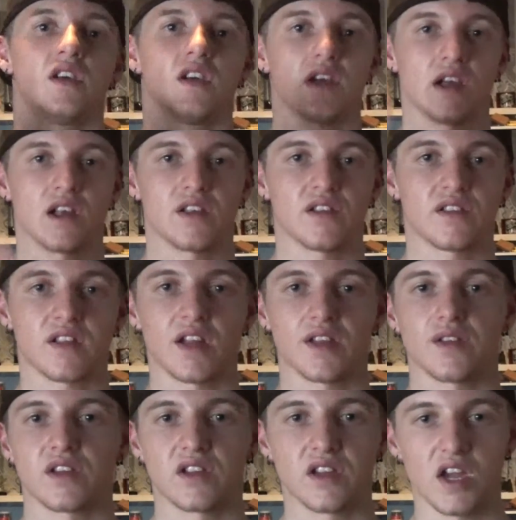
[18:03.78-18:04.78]
and
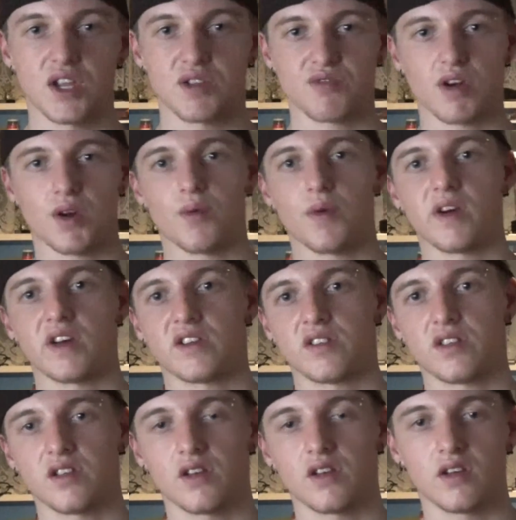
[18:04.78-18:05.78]
standard gauge
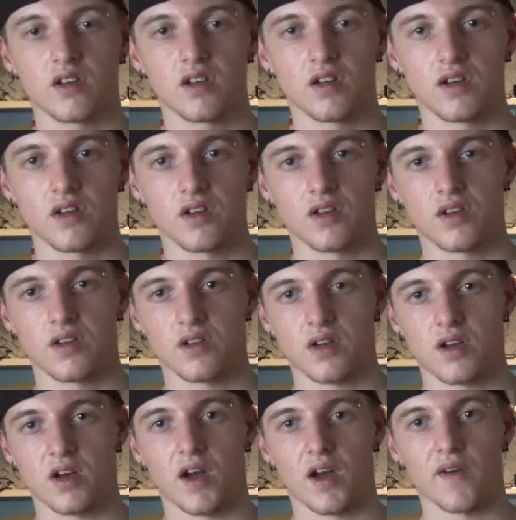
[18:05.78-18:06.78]
railways.
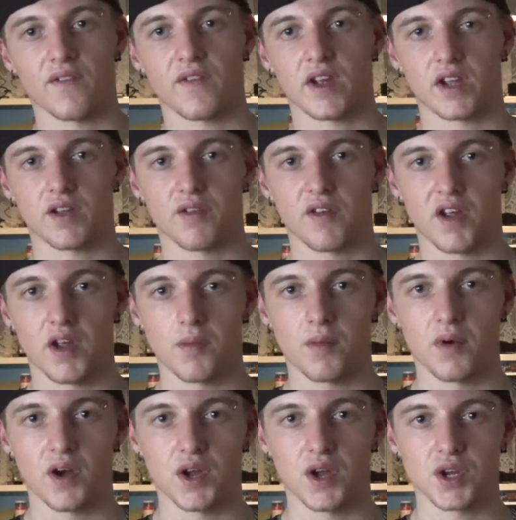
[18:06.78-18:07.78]
Thank you very
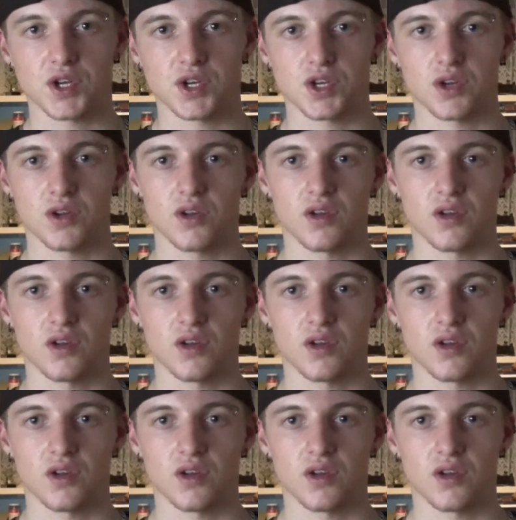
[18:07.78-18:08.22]
much.